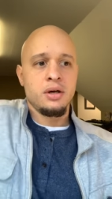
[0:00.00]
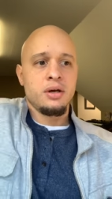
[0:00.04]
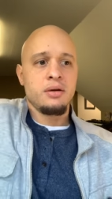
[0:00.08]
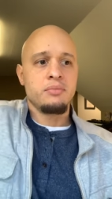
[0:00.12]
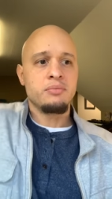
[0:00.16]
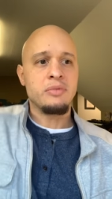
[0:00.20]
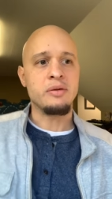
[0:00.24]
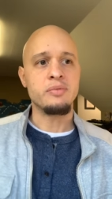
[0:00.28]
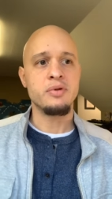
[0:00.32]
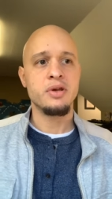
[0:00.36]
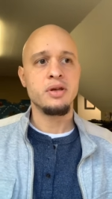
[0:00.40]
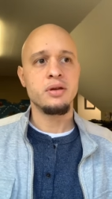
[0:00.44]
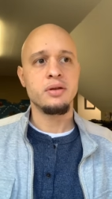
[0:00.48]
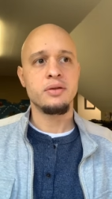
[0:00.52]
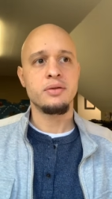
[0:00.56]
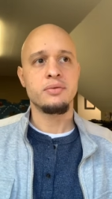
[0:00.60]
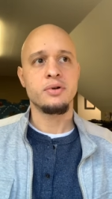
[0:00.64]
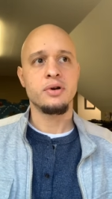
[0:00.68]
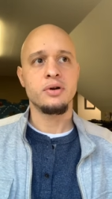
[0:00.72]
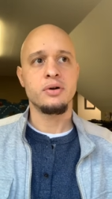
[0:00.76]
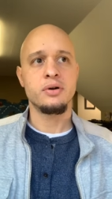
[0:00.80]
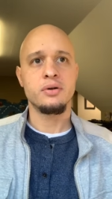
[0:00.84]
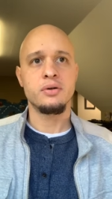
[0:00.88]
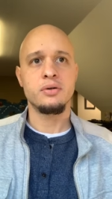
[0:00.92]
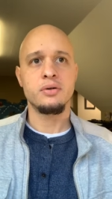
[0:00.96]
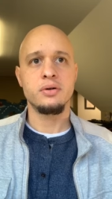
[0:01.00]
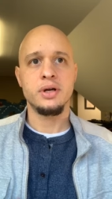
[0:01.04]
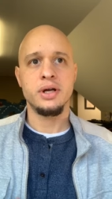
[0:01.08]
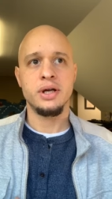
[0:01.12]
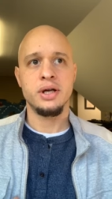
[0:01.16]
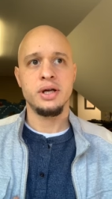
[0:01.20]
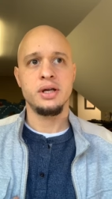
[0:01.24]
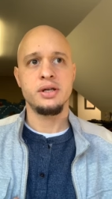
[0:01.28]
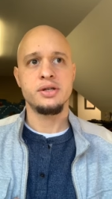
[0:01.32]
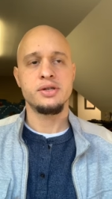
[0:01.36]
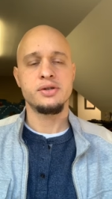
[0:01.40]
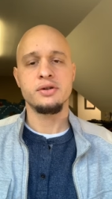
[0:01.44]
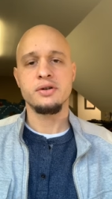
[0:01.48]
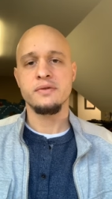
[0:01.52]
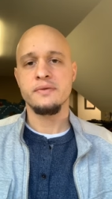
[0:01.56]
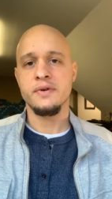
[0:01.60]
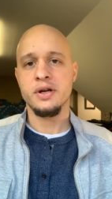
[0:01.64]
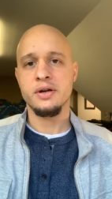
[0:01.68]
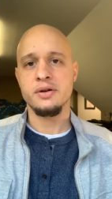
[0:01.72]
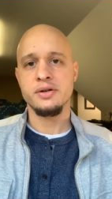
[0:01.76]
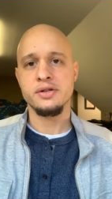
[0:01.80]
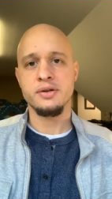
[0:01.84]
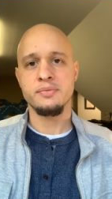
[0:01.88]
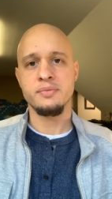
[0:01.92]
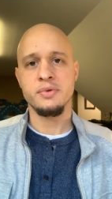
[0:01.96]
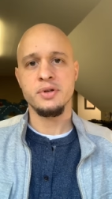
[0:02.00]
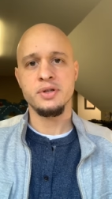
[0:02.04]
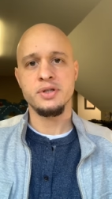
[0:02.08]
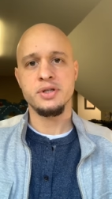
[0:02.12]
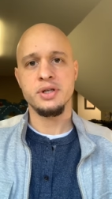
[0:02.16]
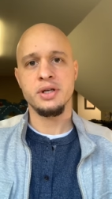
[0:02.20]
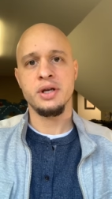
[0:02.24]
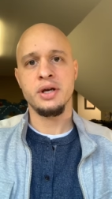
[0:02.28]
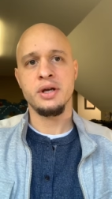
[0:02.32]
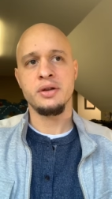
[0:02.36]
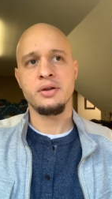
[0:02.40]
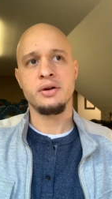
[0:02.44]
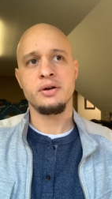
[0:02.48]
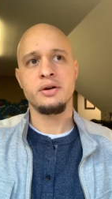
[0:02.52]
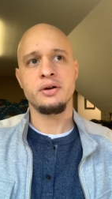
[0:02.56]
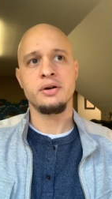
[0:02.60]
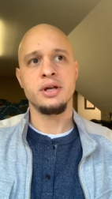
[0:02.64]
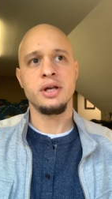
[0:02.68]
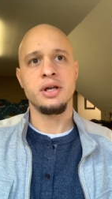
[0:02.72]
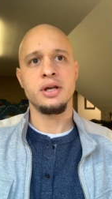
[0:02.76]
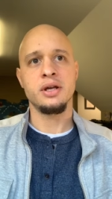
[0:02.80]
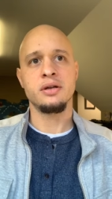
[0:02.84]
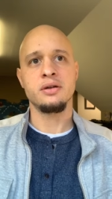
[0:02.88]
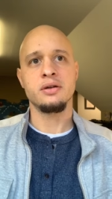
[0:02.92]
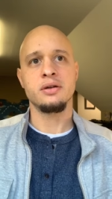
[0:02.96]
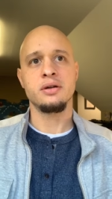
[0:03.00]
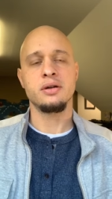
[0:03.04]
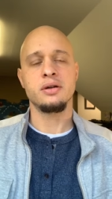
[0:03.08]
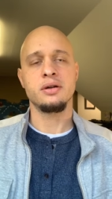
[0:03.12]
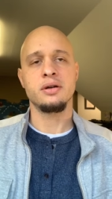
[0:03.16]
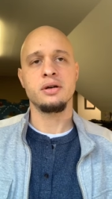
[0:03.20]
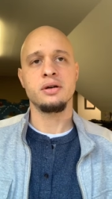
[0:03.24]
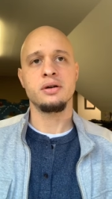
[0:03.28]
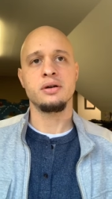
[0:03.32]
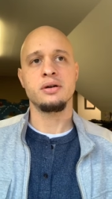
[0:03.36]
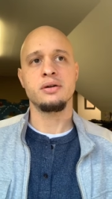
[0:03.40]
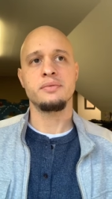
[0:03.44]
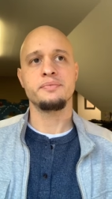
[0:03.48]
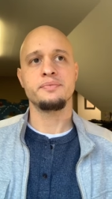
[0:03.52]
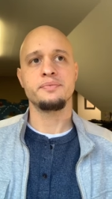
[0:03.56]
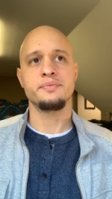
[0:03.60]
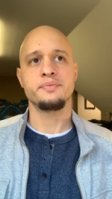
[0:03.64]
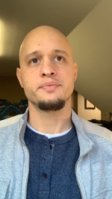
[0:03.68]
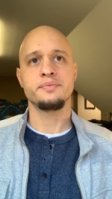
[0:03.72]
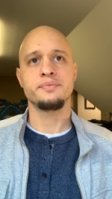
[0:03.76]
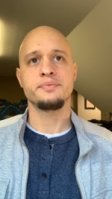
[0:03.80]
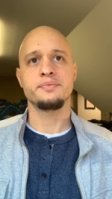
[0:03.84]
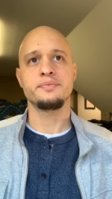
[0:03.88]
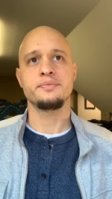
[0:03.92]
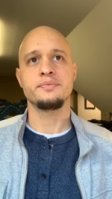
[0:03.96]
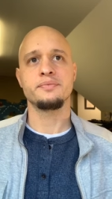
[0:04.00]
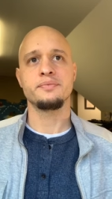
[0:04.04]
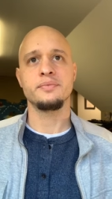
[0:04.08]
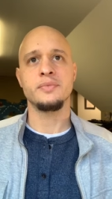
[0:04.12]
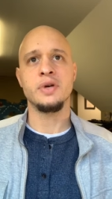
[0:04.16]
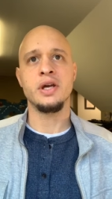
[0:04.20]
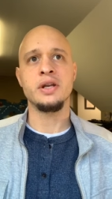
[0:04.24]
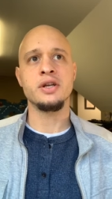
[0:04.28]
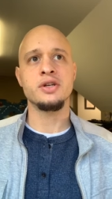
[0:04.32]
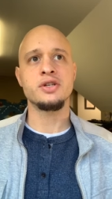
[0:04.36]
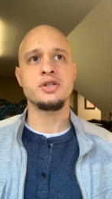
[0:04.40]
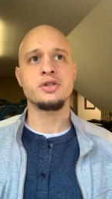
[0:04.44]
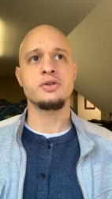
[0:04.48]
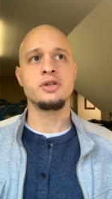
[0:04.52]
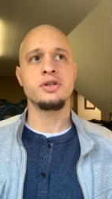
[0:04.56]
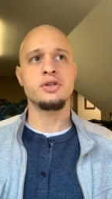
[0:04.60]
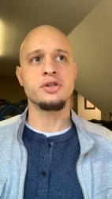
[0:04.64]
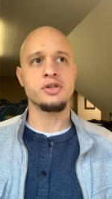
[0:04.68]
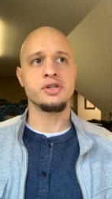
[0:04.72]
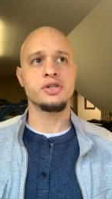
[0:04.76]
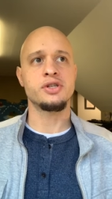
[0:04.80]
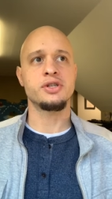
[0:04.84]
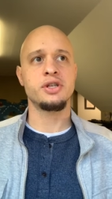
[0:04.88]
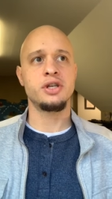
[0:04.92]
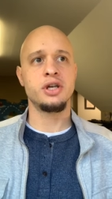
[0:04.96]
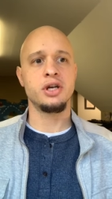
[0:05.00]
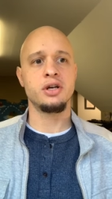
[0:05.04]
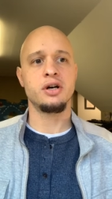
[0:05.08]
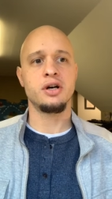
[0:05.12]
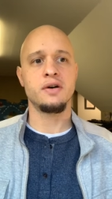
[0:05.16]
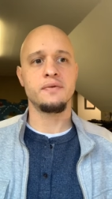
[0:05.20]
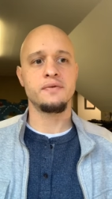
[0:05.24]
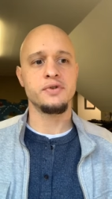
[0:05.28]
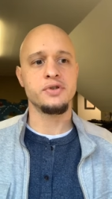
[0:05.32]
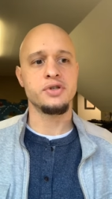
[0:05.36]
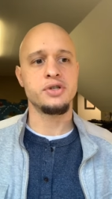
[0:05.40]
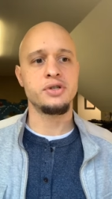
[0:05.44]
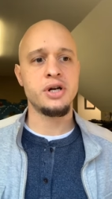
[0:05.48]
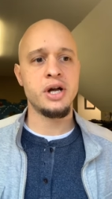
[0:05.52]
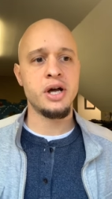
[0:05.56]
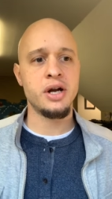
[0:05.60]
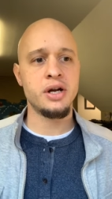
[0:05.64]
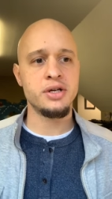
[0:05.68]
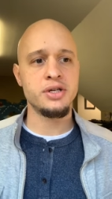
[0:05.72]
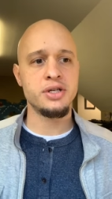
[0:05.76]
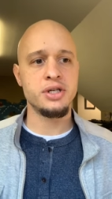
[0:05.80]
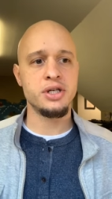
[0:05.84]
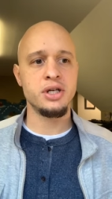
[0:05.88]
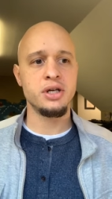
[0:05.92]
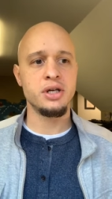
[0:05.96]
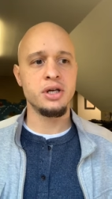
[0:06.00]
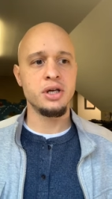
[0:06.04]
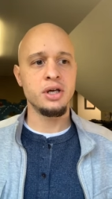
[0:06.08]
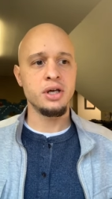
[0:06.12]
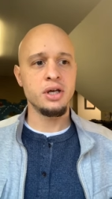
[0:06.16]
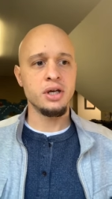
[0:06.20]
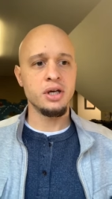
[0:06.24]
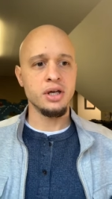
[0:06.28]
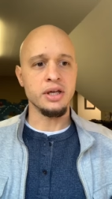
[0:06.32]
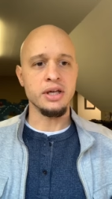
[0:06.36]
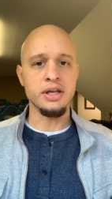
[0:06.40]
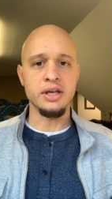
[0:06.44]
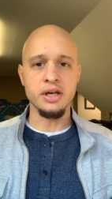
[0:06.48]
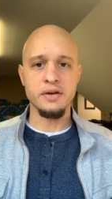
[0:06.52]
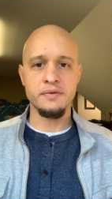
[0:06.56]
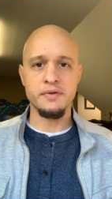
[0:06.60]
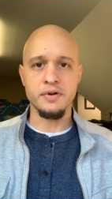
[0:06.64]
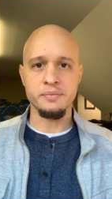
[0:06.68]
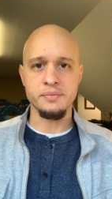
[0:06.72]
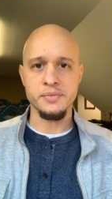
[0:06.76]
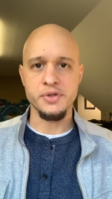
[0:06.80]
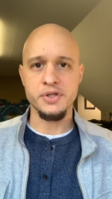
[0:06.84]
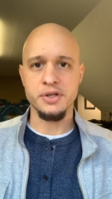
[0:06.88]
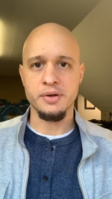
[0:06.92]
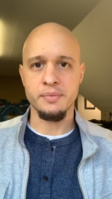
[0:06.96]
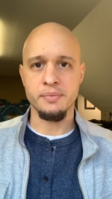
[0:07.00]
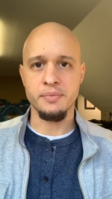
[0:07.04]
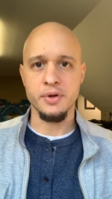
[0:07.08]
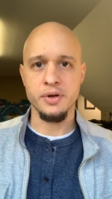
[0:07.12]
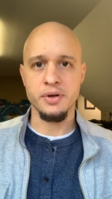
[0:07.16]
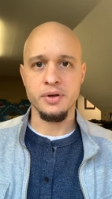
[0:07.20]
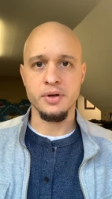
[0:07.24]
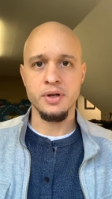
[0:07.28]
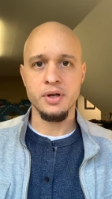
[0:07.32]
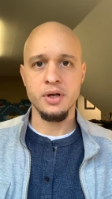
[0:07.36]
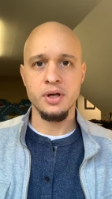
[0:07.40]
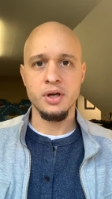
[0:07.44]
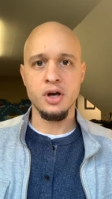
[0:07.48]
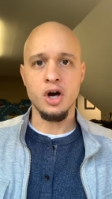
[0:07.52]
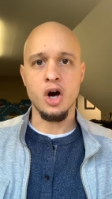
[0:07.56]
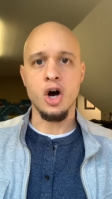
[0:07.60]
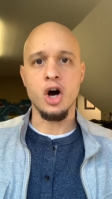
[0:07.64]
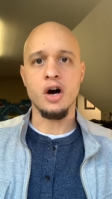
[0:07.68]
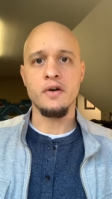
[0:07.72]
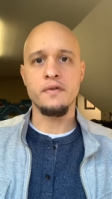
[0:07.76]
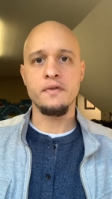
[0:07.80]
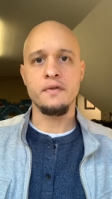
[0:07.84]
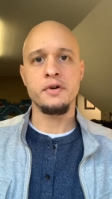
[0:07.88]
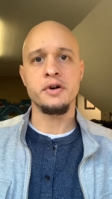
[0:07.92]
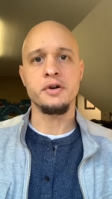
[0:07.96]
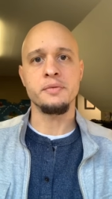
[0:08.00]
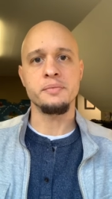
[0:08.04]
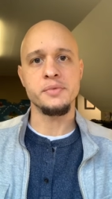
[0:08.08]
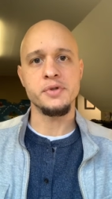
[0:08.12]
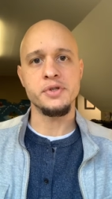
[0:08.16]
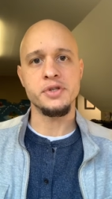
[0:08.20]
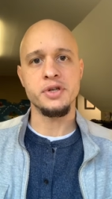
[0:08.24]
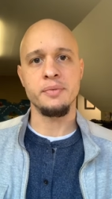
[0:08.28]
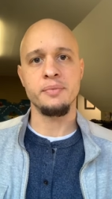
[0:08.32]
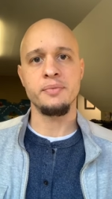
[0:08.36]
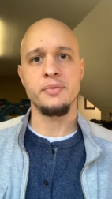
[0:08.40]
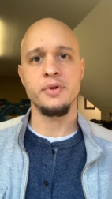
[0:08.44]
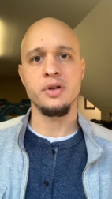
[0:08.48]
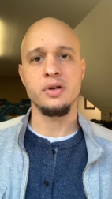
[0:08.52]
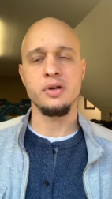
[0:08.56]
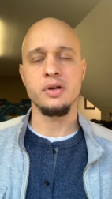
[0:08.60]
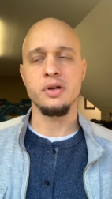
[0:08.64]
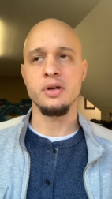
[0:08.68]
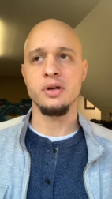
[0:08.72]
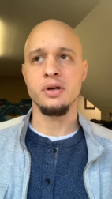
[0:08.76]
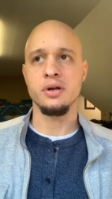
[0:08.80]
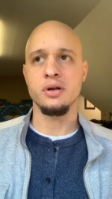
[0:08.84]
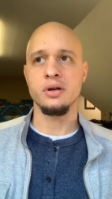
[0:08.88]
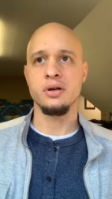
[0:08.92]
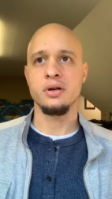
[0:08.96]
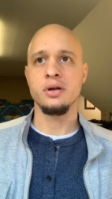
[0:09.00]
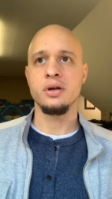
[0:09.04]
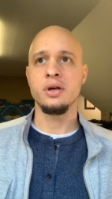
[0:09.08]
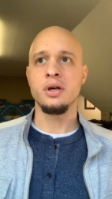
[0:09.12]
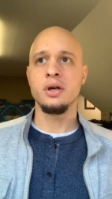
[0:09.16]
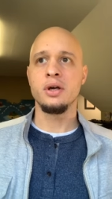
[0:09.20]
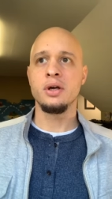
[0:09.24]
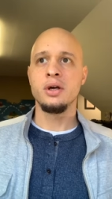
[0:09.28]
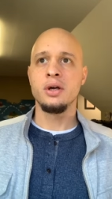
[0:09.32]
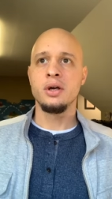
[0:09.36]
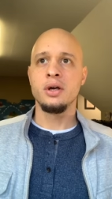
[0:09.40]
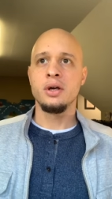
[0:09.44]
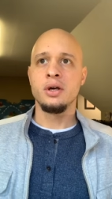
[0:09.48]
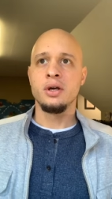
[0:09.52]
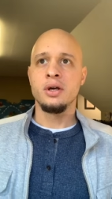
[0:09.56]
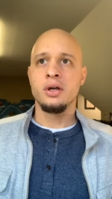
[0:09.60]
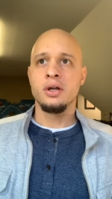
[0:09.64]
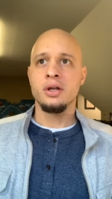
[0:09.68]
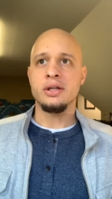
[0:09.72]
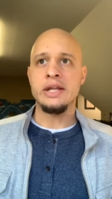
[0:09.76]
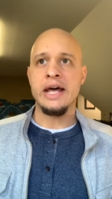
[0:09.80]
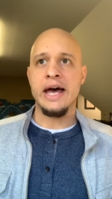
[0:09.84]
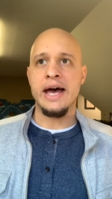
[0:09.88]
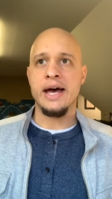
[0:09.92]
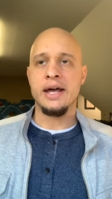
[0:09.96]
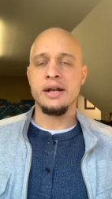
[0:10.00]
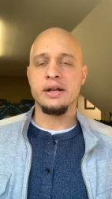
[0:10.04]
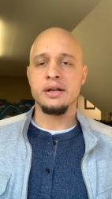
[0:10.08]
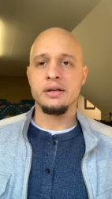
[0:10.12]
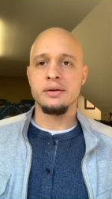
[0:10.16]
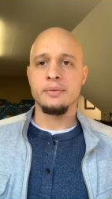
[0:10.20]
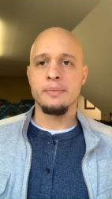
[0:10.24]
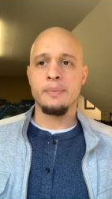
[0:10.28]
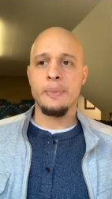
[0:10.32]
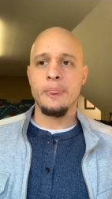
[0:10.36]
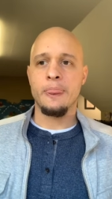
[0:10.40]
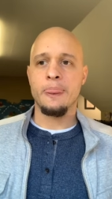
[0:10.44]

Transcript: Maybe throw a survey or something together, and initially just kick off the strategy, give them something, offer them something that